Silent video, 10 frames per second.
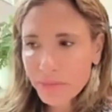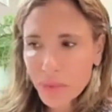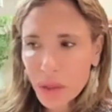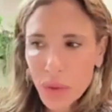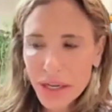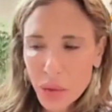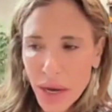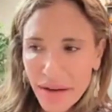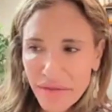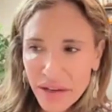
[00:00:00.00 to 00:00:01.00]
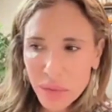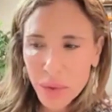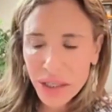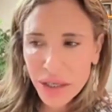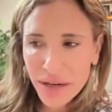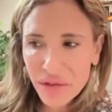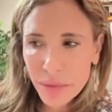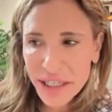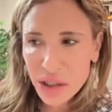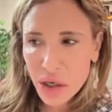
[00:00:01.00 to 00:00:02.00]
when you're an
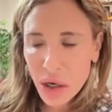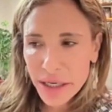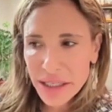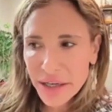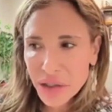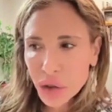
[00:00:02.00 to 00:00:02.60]
information architect,